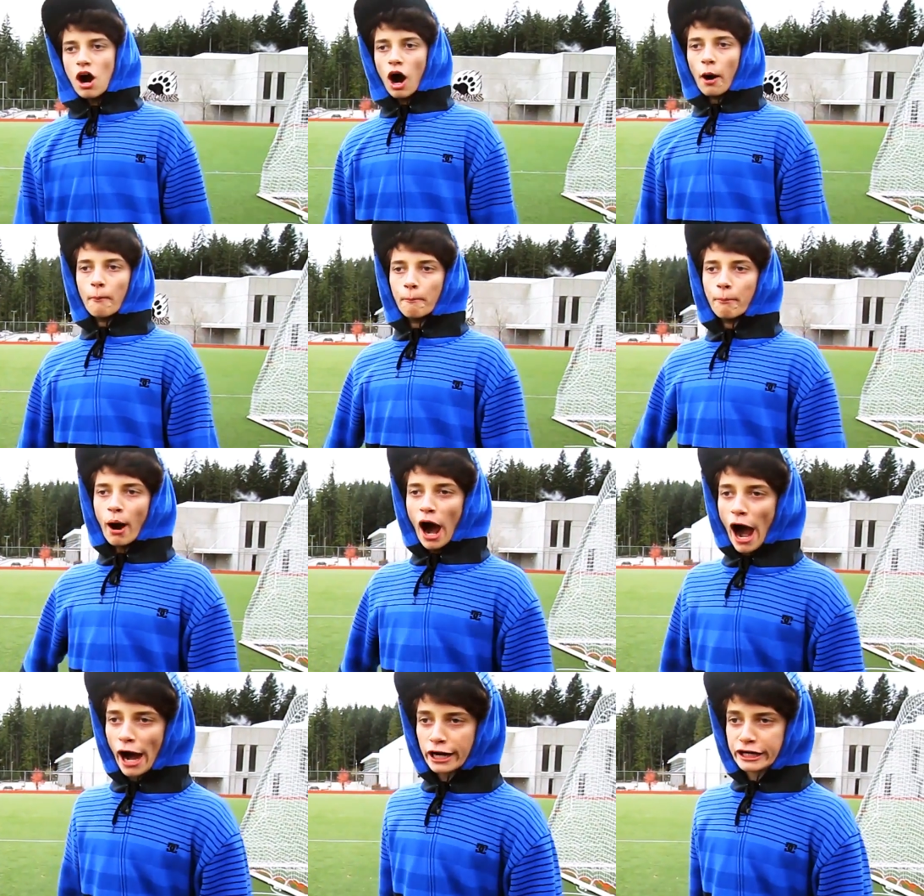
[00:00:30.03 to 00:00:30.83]
I'm
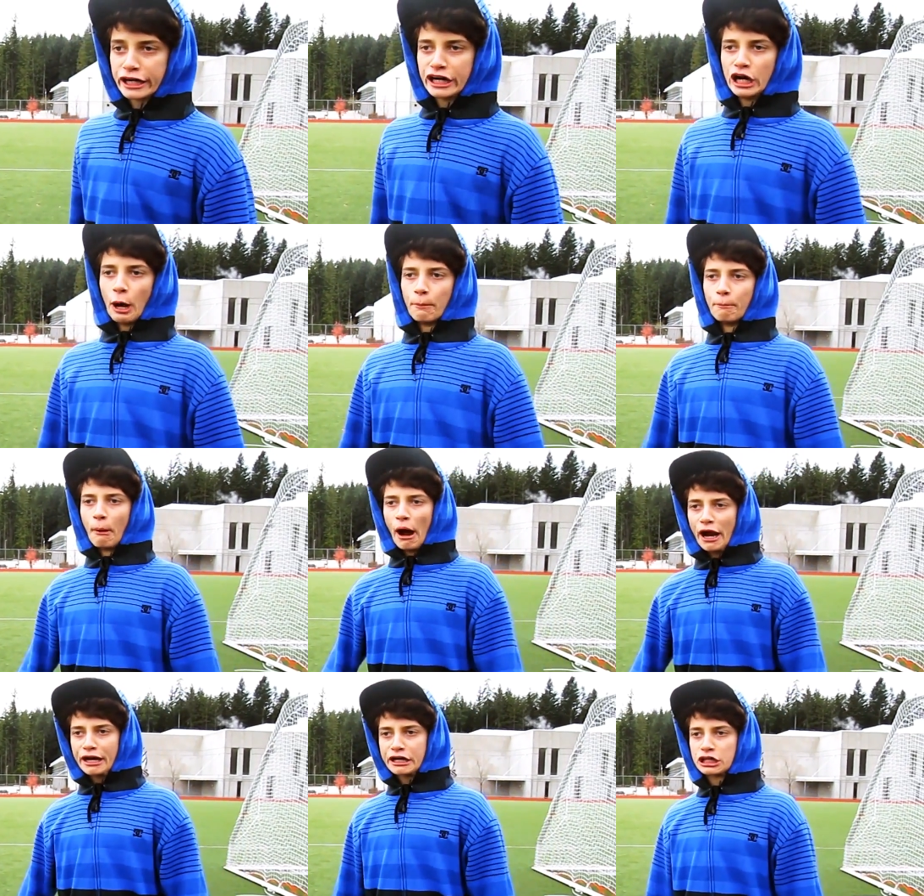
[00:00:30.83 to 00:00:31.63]
back and I'm
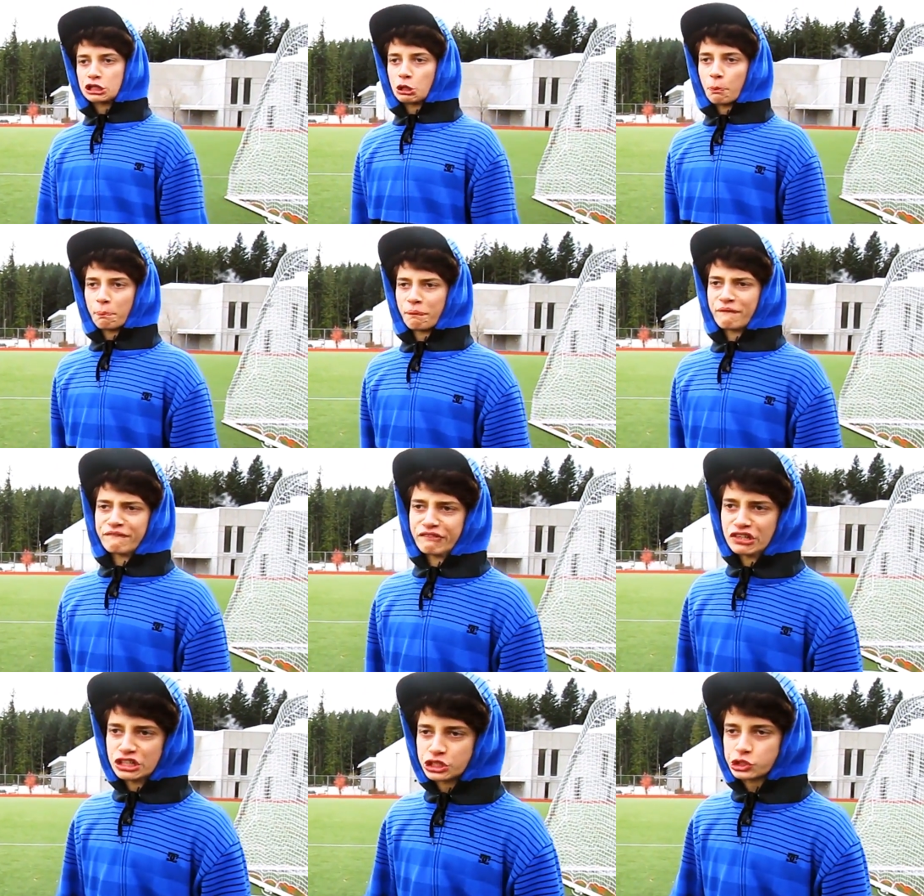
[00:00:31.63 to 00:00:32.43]
making the
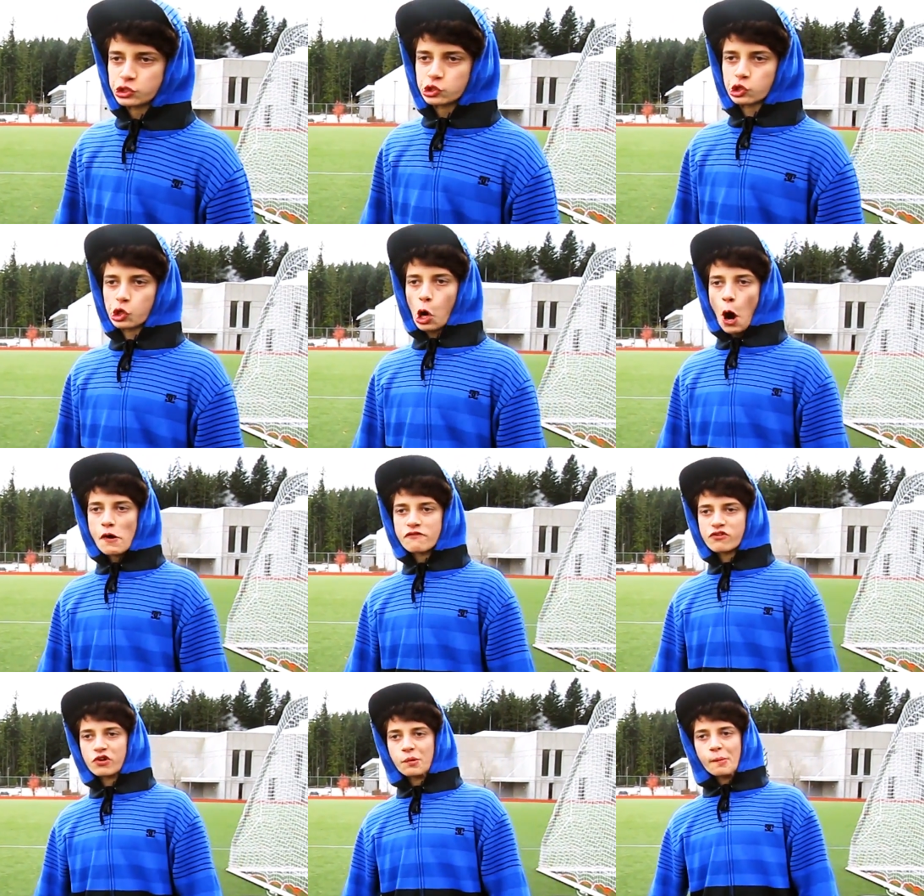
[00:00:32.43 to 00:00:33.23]
provincial
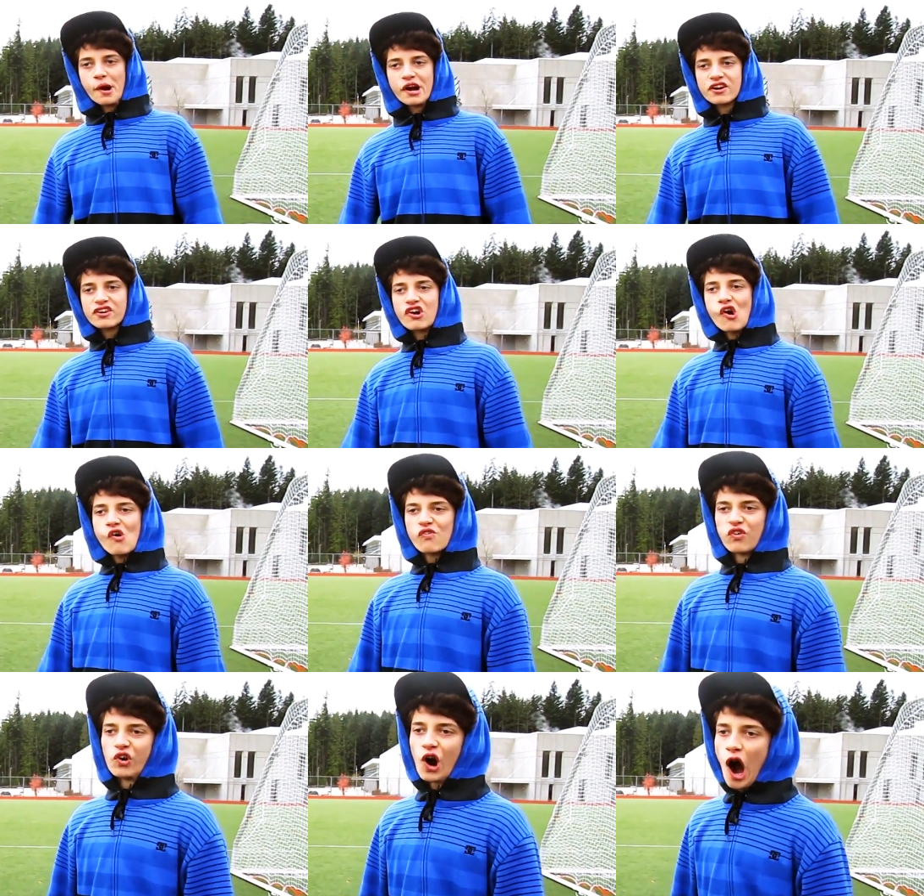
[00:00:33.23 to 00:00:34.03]
government
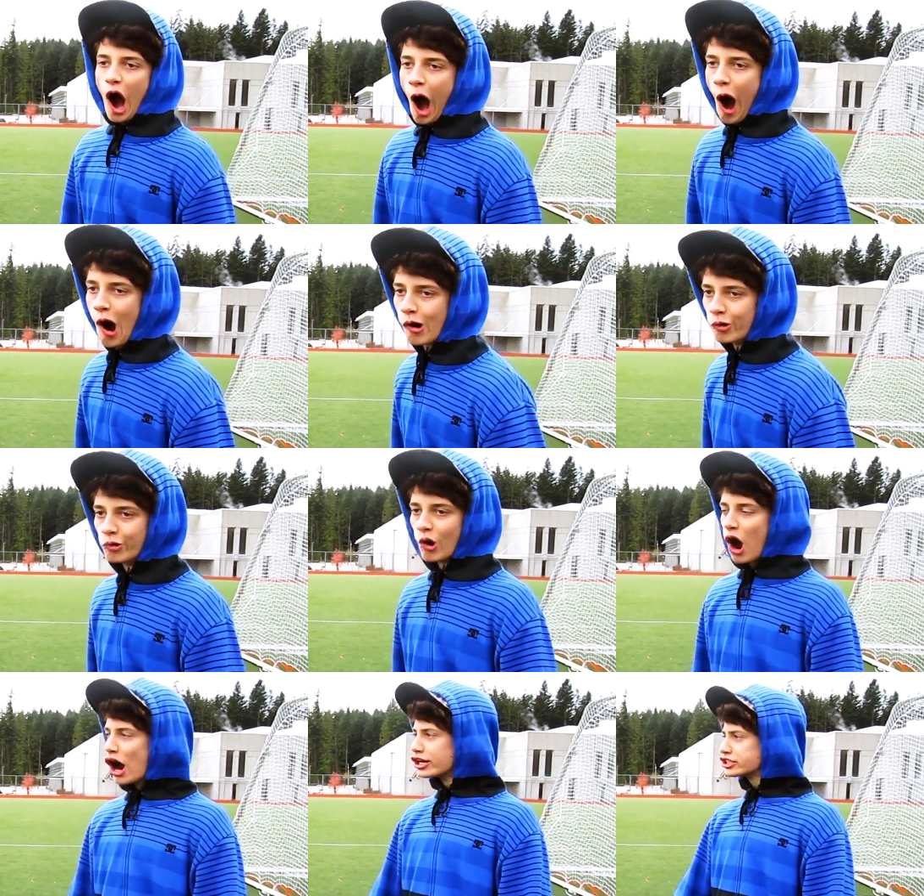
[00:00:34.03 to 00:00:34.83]
for our
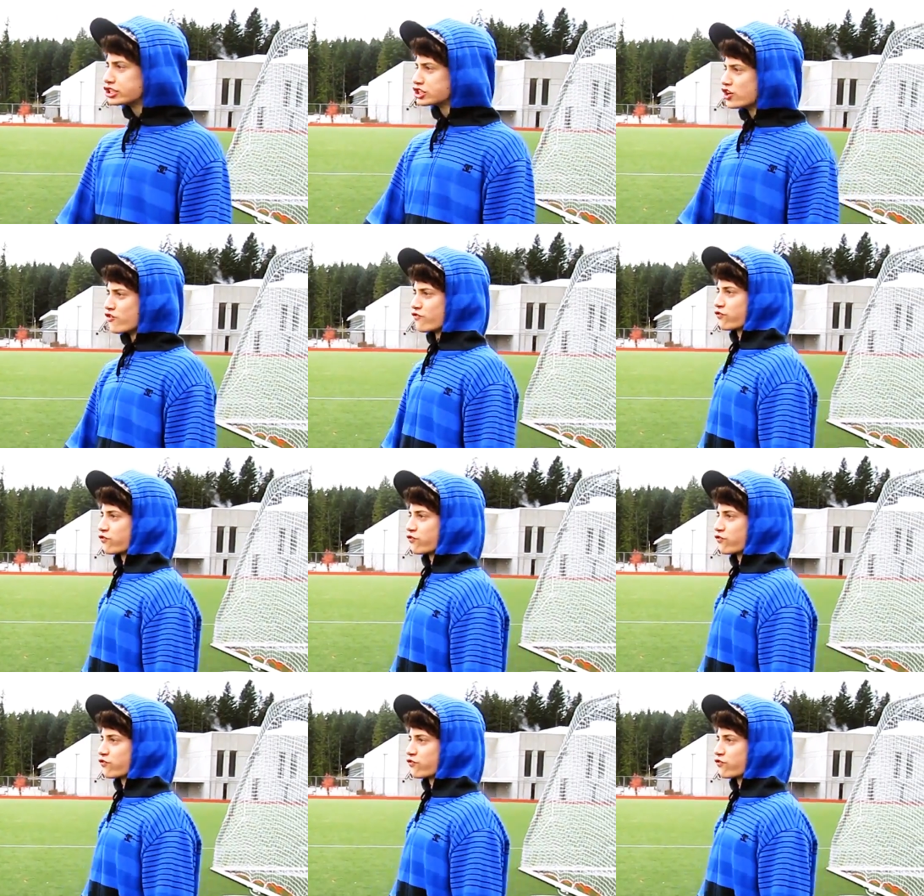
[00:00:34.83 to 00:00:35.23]
rights and